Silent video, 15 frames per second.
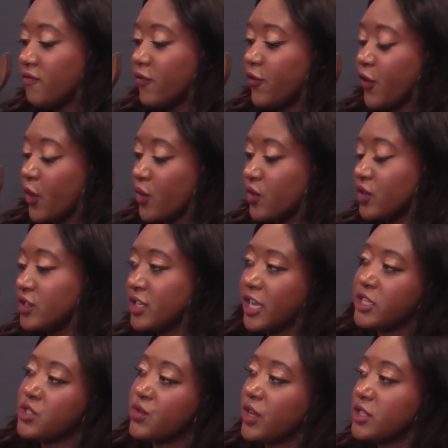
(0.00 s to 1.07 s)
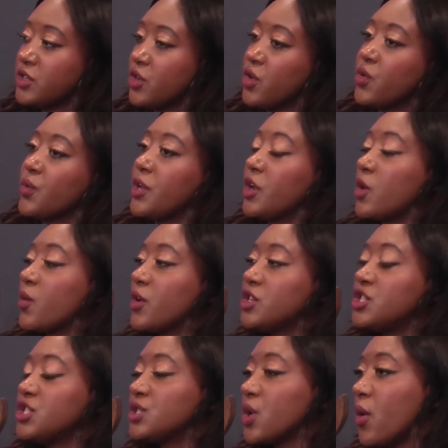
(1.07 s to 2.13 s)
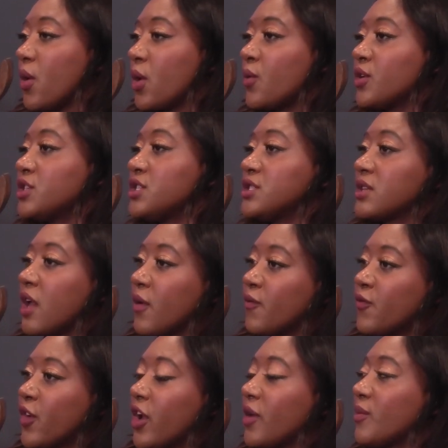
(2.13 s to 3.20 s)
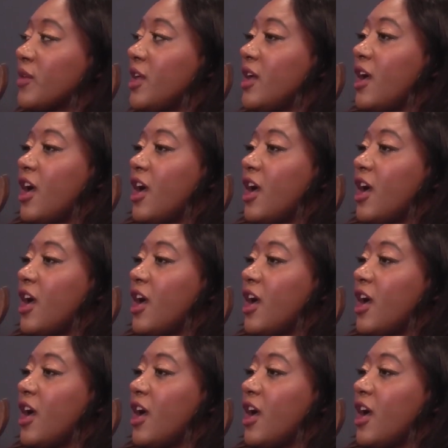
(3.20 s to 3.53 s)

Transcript: further contextualize her career, where she's going, where she's come from.